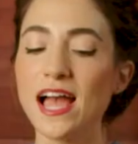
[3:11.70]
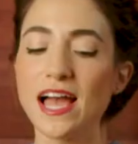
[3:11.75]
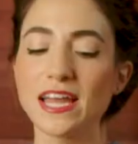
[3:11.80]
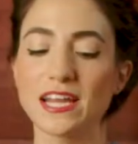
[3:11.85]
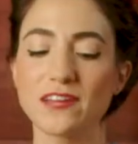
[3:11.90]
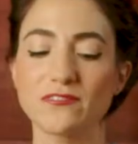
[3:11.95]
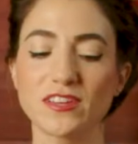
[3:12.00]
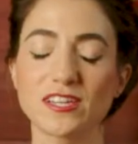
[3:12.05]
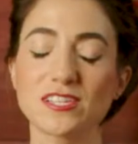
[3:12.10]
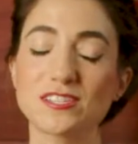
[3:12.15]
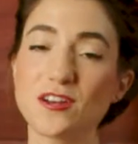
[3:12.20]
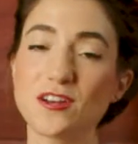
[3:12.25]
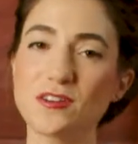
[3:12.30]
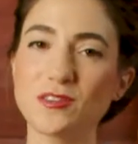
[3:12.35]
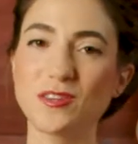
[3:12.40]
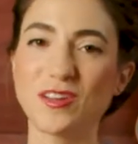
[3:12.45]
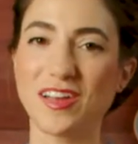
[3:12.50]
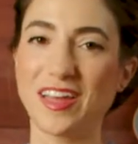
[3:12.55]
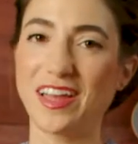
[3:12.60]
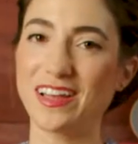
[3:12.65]
And if they start
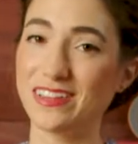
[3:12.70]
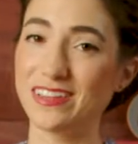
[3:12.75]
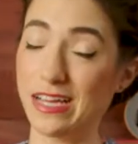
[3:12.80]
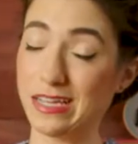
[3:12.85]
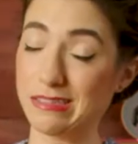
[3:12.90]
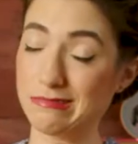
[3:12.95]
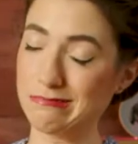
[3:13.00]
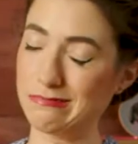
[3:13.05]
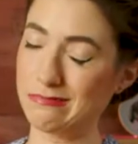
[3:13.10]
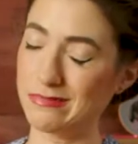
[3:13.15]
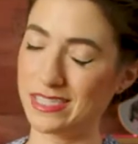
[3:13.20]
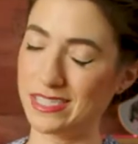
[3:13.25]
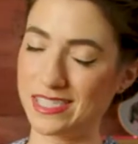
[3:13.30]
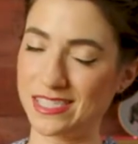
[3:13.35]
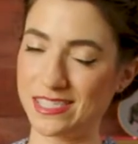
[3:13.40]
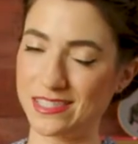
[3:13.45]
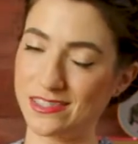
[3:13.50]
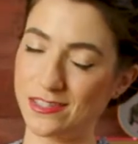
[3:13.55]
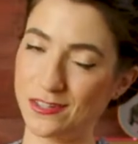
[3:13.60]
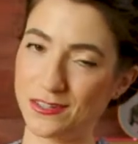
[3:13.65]
looking like
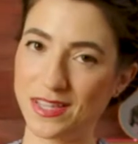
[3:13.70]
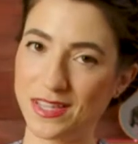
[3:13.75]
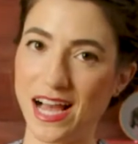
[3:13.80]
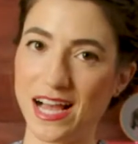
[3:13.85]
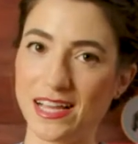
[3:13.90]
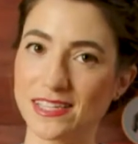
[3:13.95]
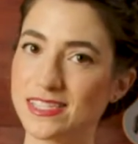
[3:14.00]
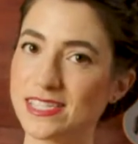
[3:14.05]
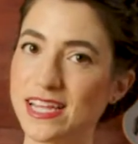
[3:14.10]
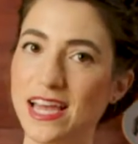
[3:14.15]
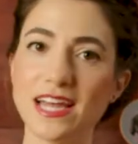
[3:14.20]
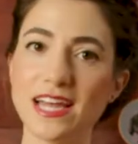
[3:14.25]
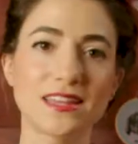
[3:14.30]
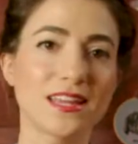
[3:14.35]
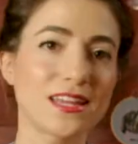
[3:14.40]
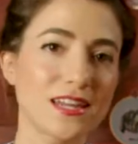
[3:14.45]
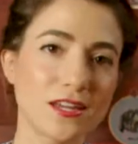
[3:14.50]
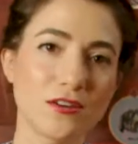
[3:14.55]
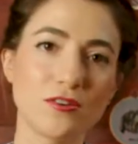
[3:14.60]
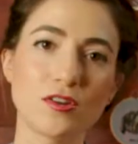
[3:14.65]
it's their last day,
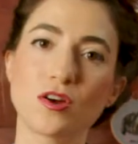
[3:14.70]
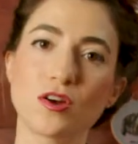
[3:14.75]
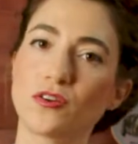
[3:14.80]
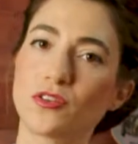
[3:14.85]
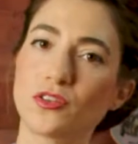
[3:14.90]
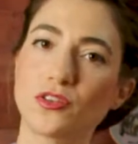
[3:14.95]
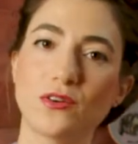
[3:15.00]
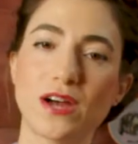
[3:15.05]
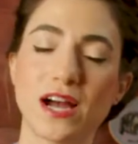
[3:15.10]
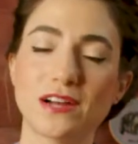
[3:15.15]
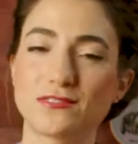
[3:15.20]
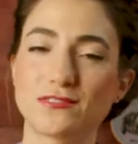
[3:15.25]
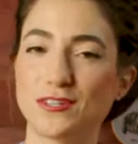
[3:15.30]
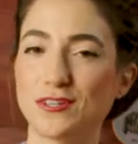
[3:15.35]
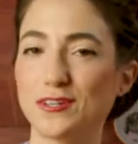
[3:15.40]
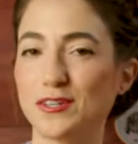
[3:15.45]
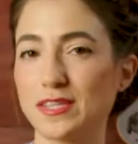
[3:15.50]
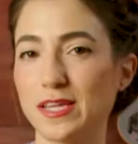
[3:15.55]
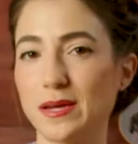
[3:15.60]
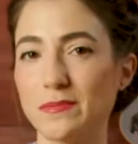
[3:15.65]
then you know you have to
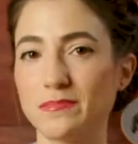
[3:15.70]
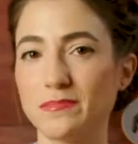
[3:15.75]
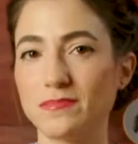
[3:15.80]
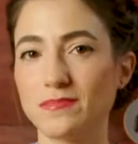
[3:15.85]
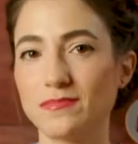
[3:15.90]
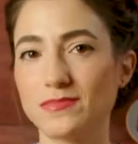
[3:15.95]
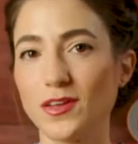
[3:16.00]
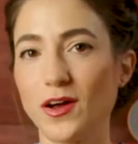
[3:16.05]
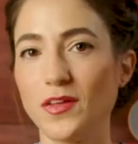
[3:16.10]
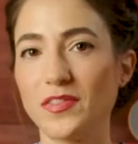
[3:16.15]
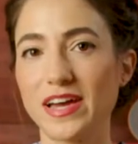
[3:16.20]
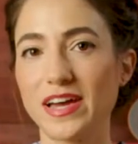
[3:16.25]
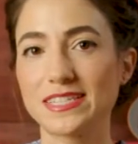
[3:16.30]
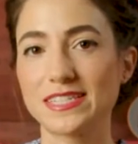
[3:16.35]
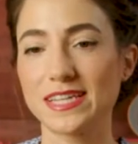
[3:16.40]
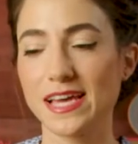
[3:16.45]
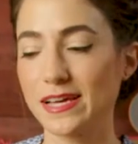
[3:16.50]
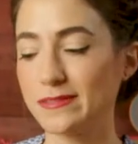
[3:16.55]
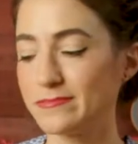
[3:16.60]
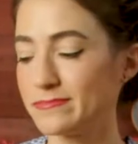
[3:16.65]
cook them on that
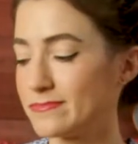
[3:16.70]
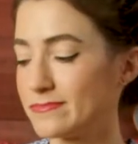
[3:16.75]
day.